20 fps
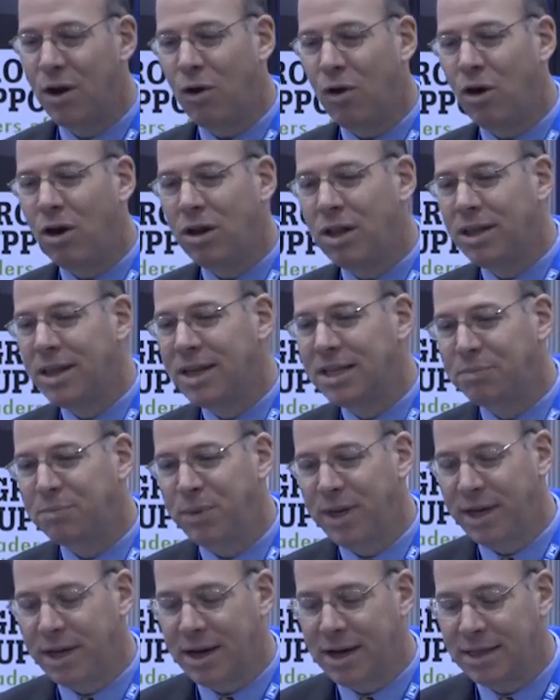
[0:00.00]
All of this
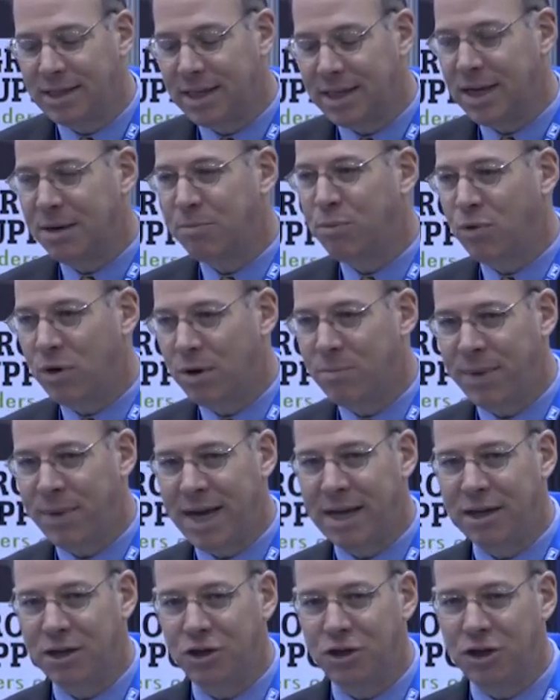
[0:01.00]
because the airport
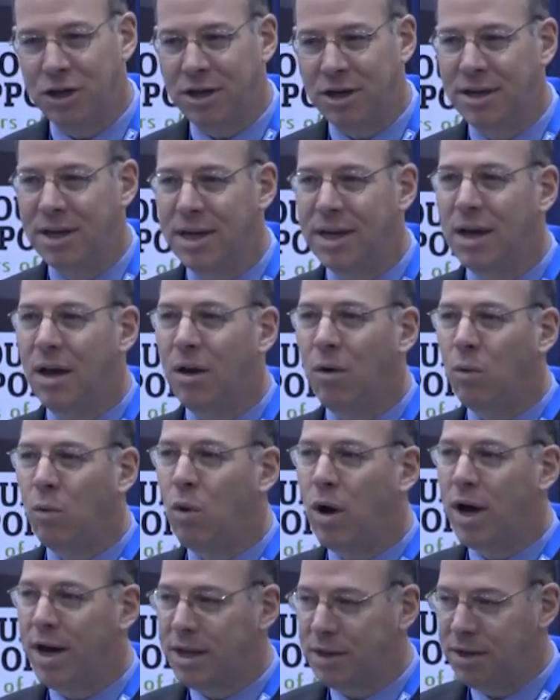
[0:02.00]
manager
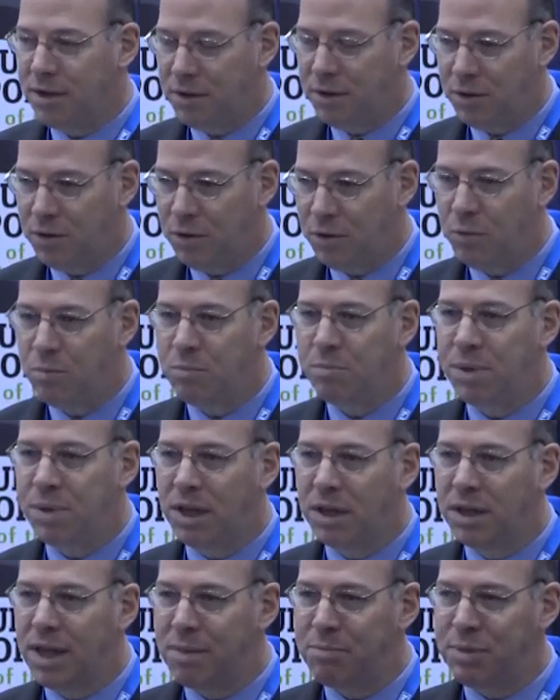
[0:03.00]
wanted to
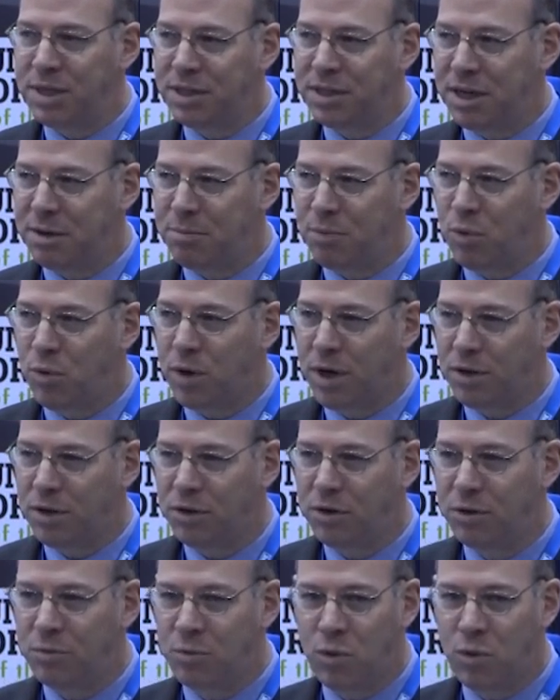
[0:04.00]
build up his airport into